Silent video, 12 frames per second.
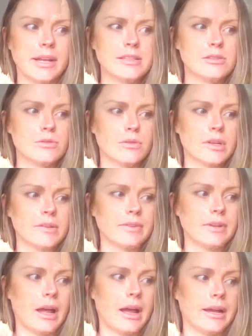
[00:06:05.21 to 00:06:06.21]
It's sort of
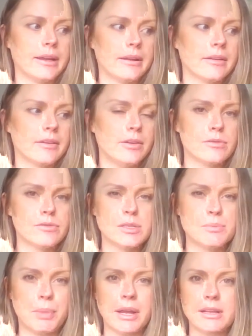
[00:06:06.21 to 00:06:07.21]
like you'll
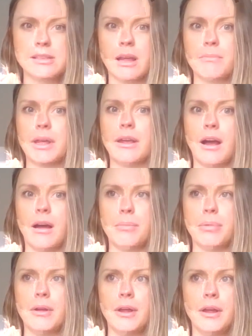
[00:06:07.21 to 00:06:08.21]
just pick something up
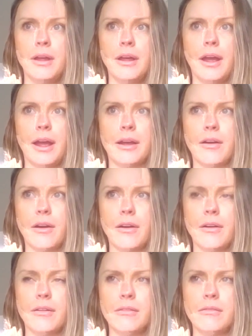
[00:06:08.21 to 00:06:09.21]
and
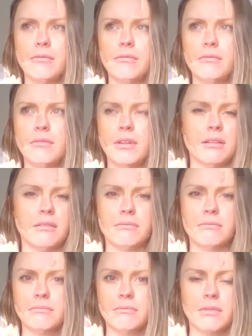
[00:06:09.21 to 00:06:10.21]
go, oh,
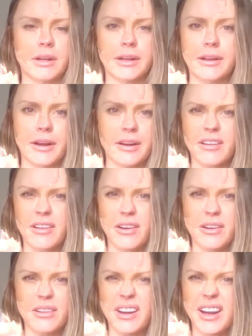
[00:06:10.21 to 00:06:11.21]
well, I
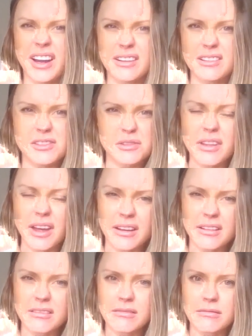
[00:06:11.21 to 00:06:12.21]
know how to do
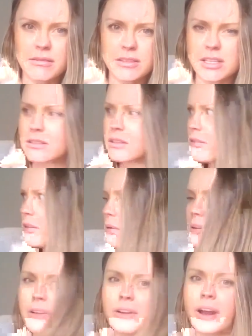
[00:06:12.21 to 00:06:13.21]
that. Doesn't
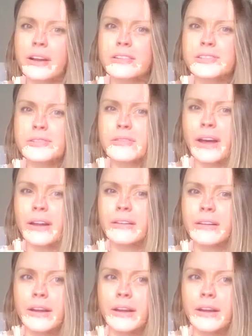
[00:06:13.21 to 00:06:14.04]
everyone know how to do that?